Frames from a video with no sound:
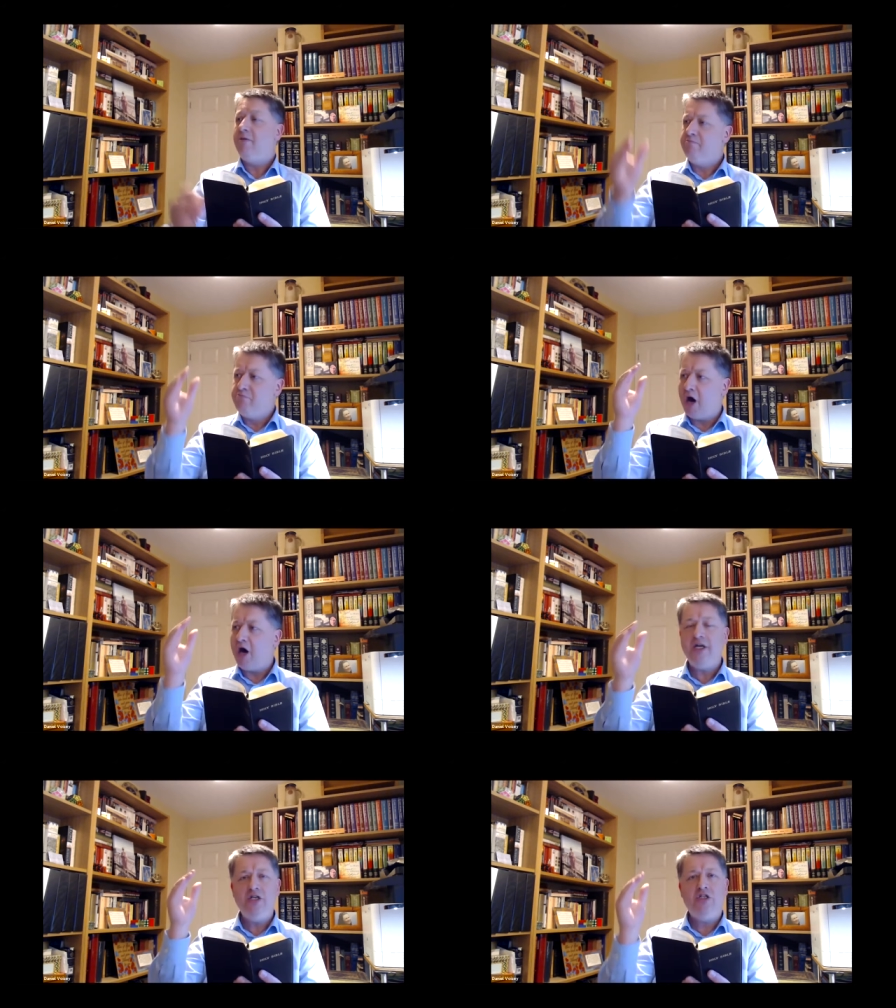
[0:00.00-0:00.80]

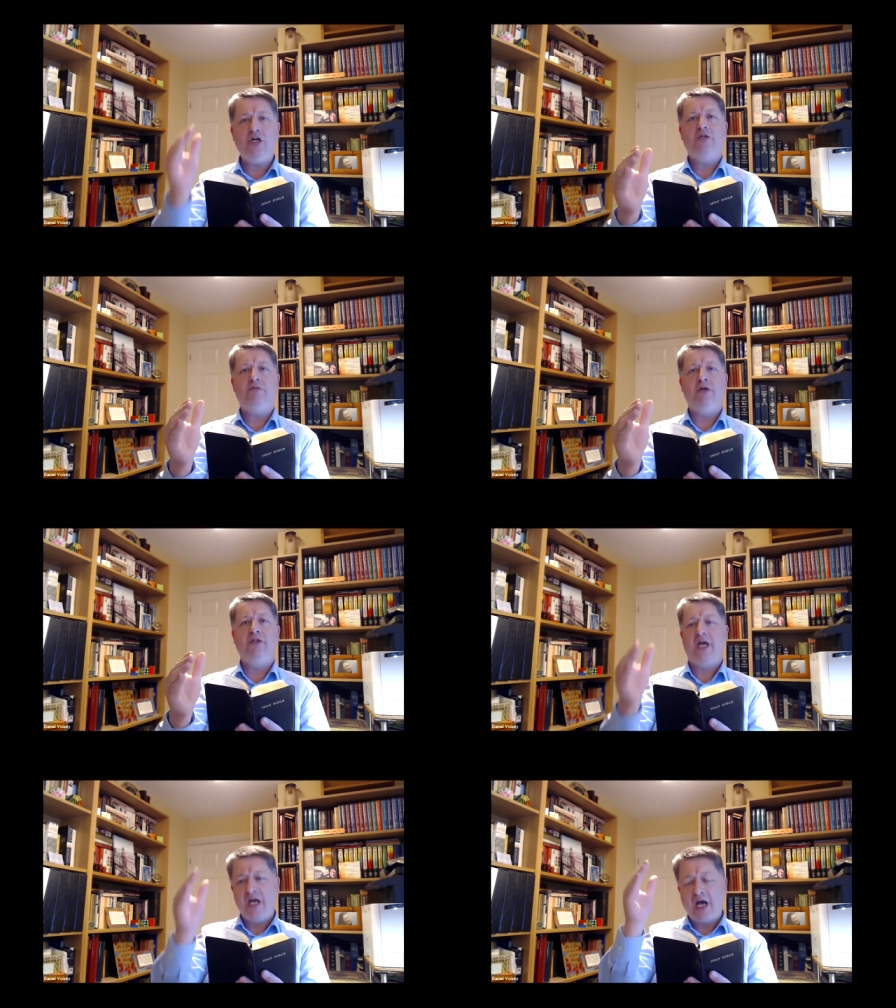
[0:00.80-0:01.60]
My
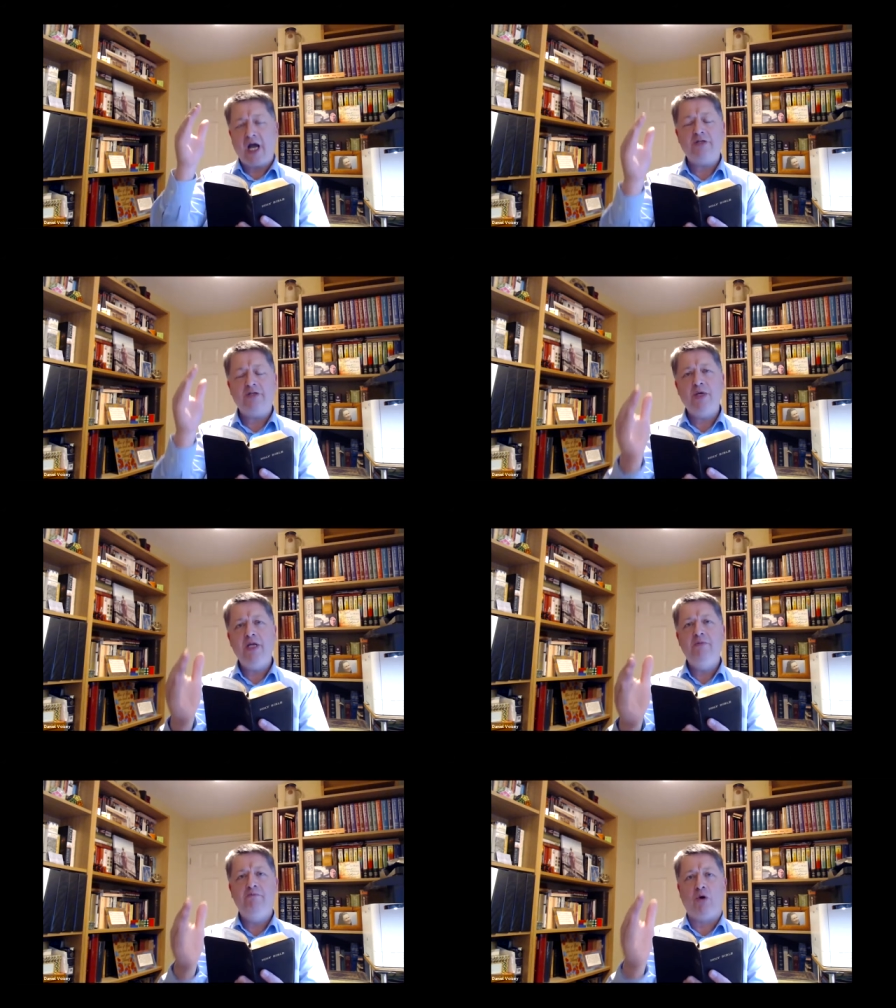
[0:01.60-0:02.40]
judgment has
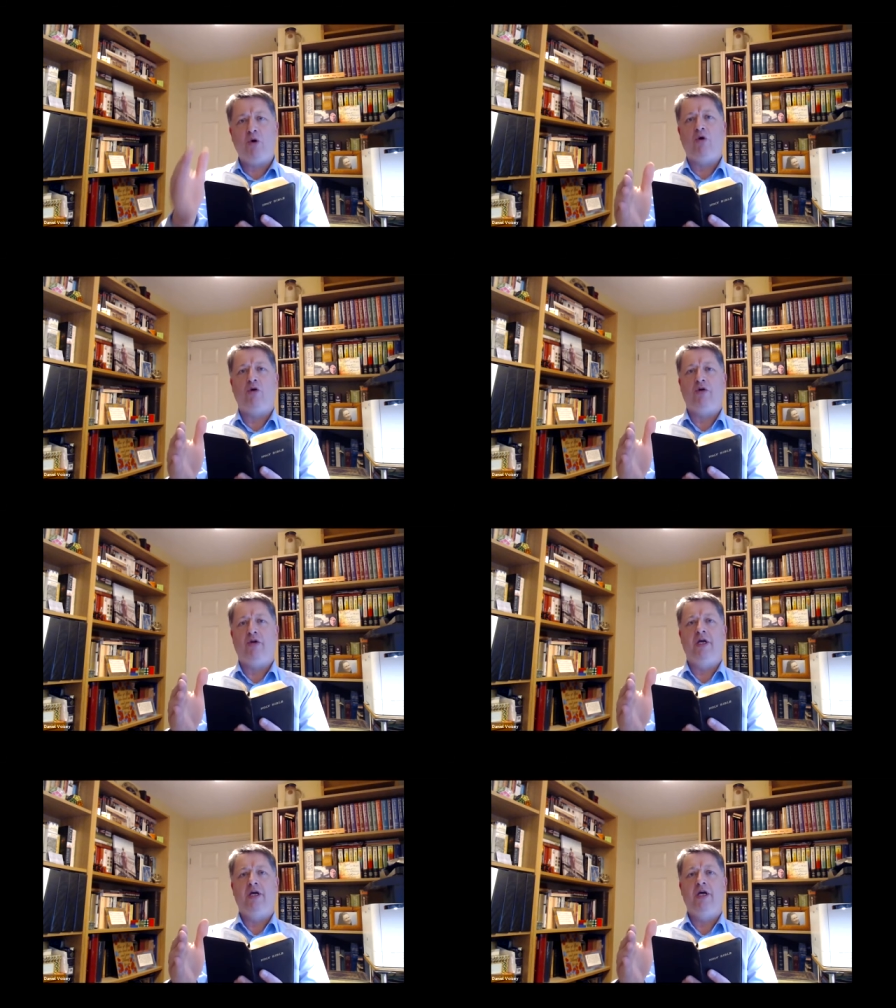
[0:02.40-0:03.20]
been
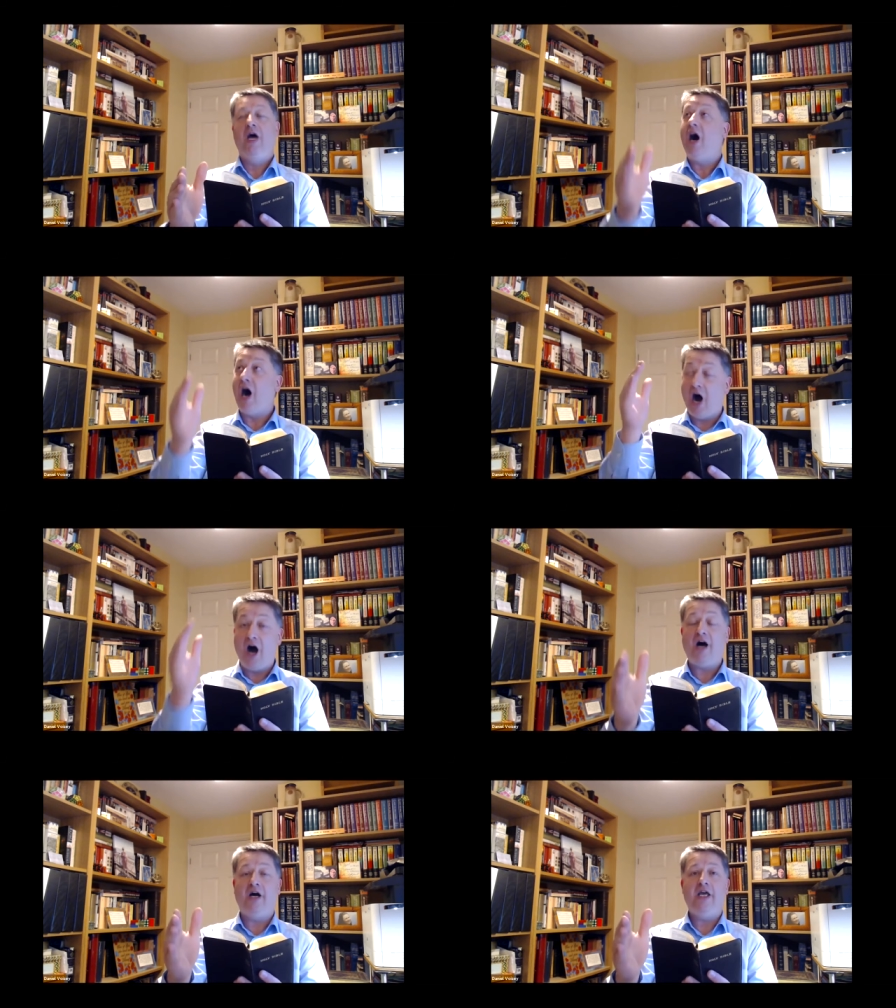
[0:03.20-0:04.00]
borne
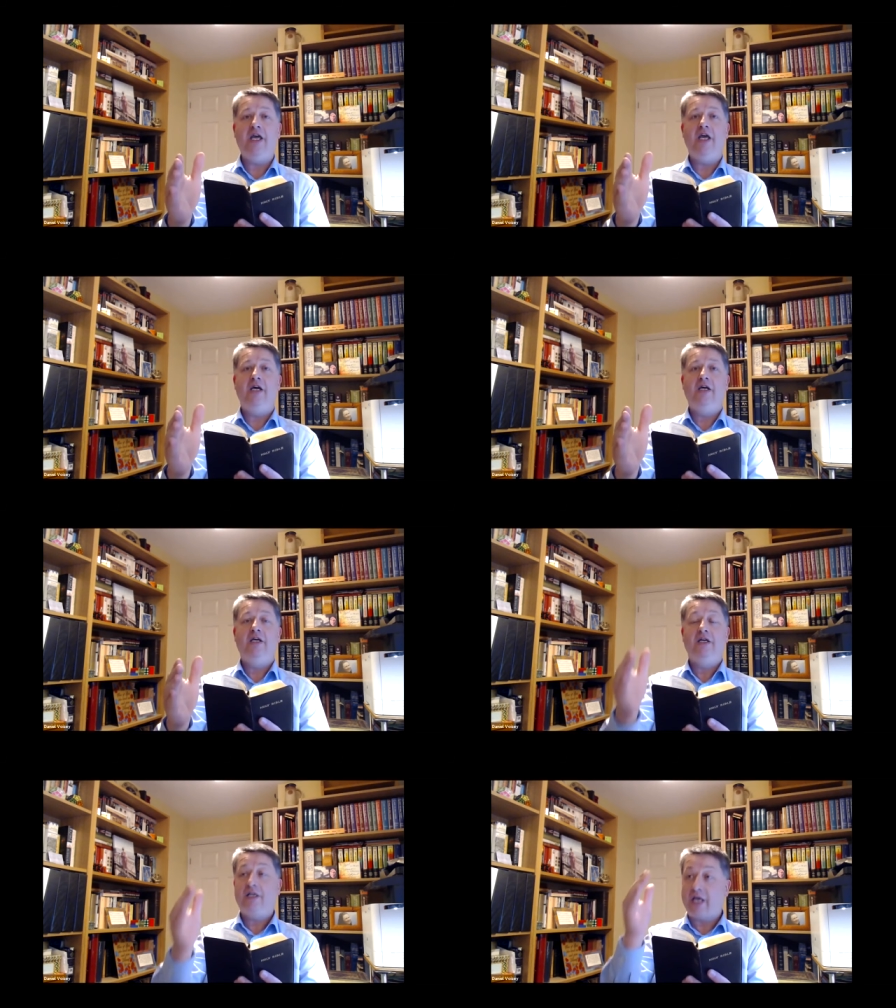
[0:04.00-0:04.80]
I
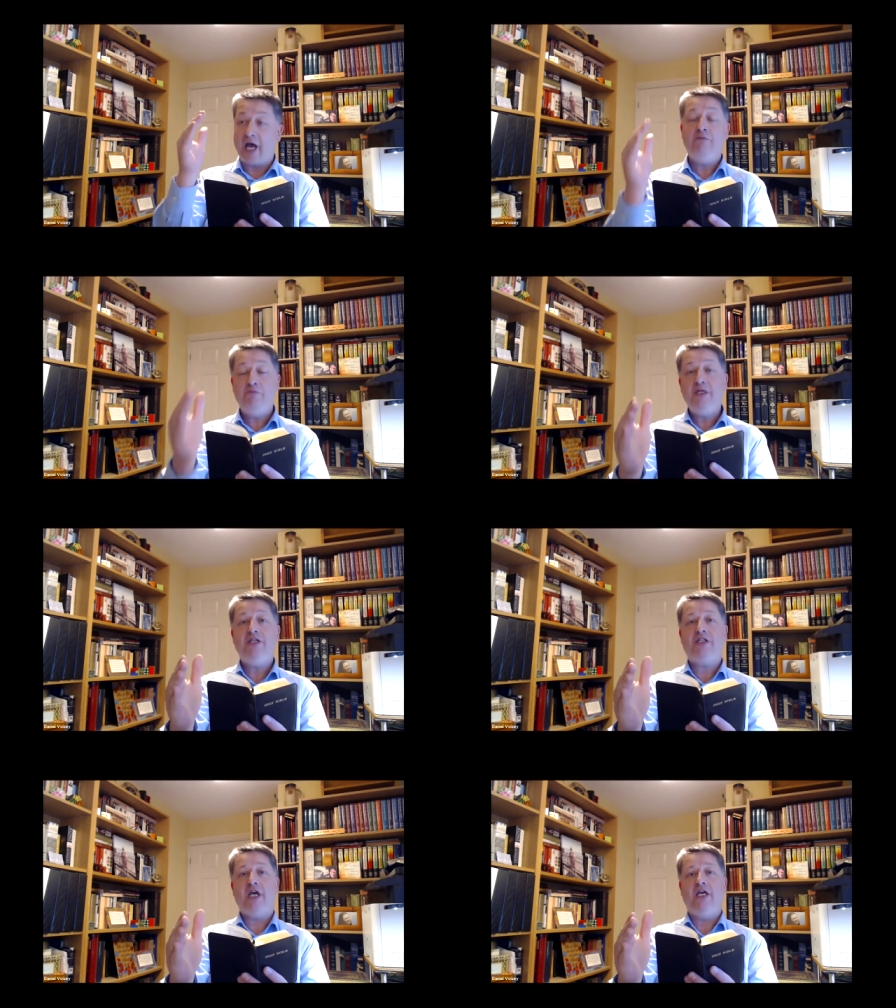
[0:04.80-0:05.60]
can be
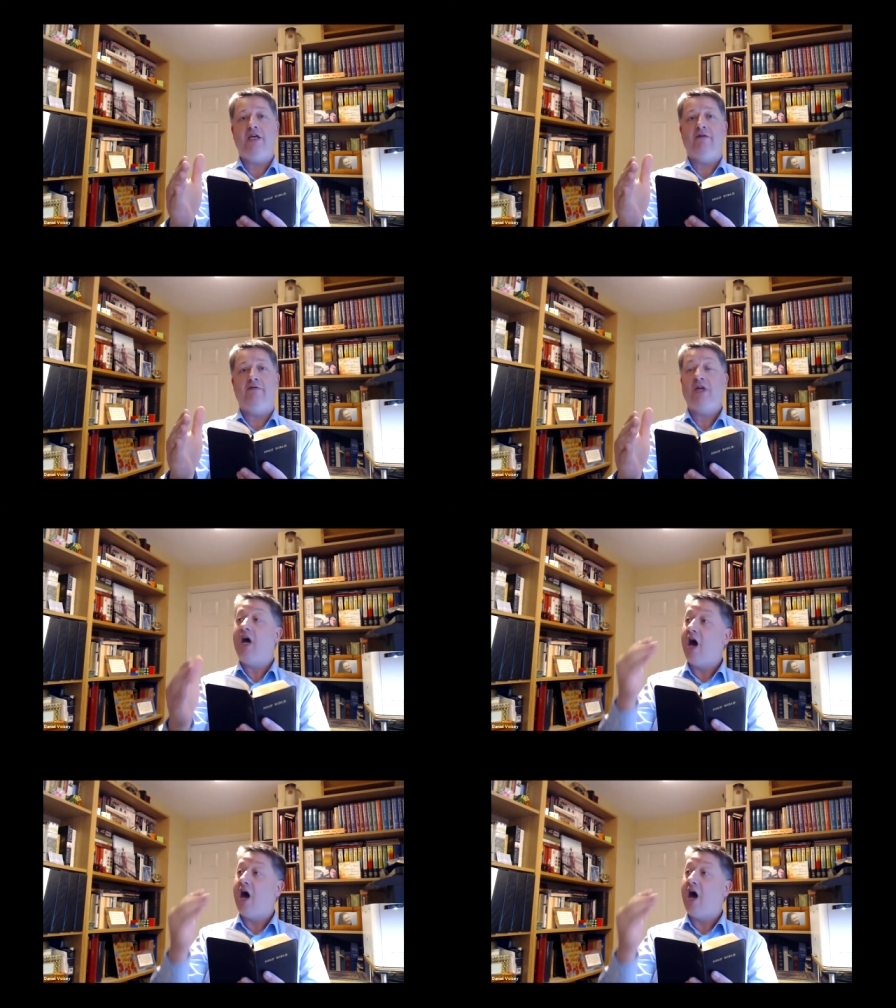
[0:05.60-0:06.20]
saved.